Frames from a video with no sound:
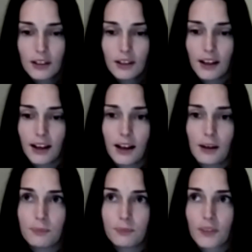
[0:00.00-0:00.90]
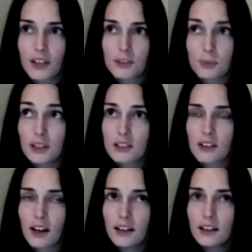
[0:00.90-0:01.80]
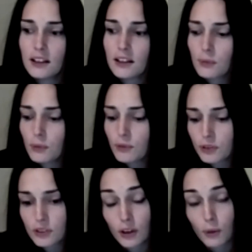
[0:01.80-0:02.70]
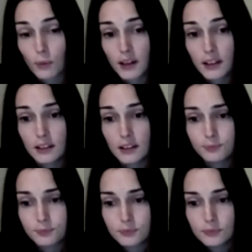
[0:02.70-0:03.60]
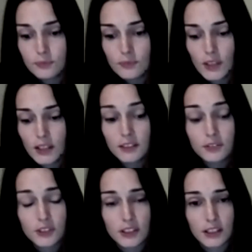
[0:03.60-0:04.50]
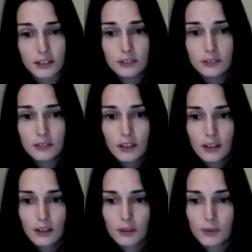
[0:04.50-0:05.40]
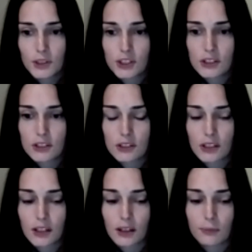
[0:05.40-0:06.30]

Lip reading: That's pretty exciting. And then we've also got one in Clifton Hill, which is a